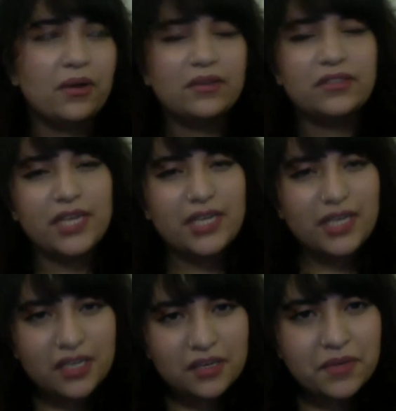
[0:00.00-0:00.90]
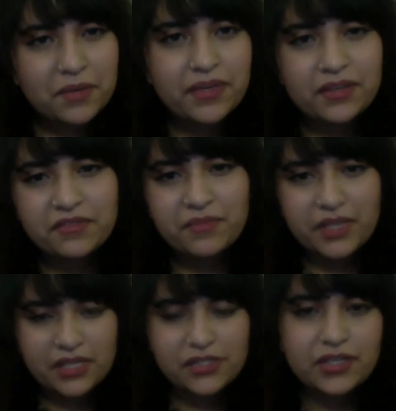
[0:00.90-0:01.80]
already a big part of
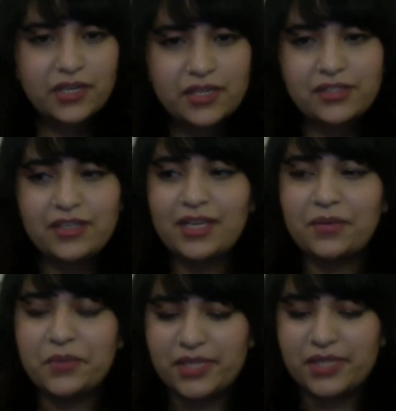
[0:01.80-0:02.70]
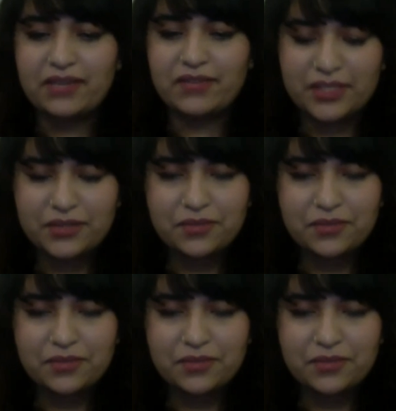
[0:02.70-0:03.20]
my education that was kind of like